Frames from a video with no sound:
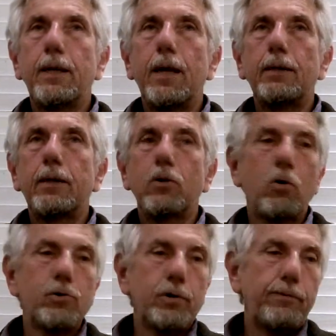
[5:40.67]
And then, of
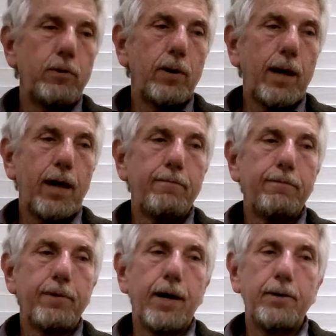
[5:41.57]
course, if you have
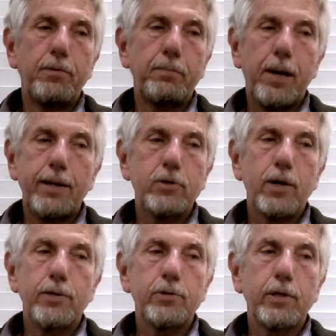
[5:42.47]
either my
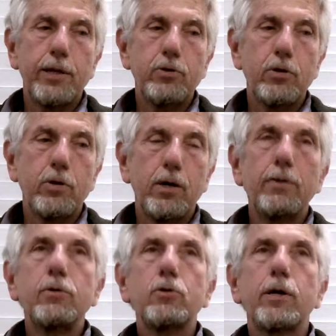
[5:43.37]
translation or
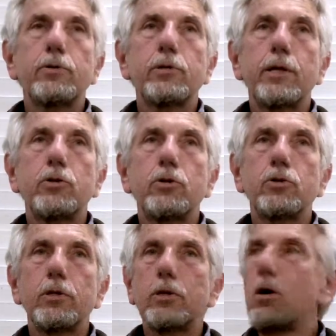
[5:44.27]
other
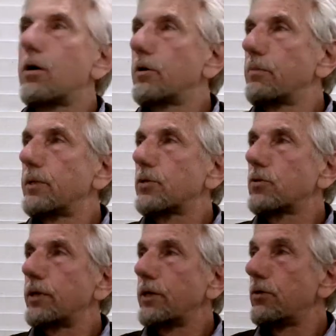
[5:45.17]
translations of the Garden of
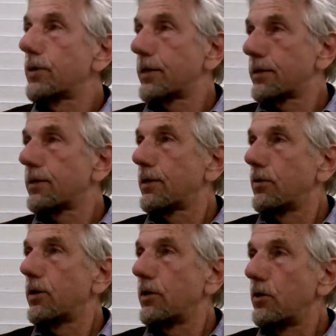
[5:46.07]
Mystery, you can
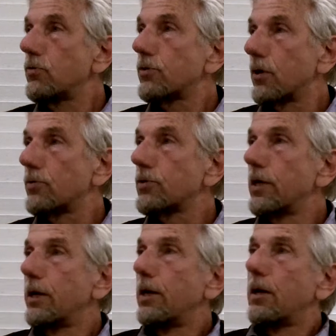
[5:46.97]
you can use those.
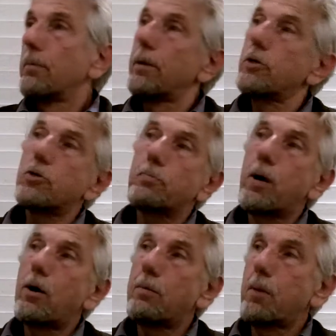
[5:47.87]
But just
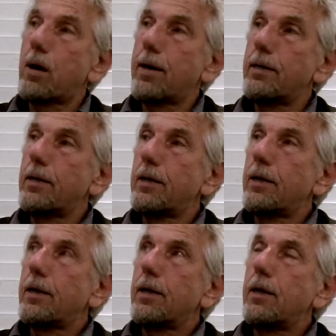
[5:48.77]
bear in mind,
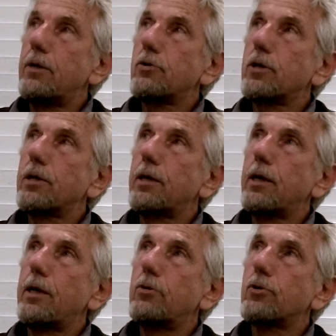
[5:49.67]
he's
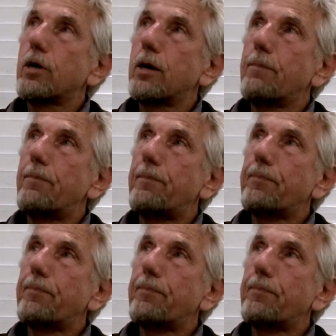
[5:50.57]
he's. Um,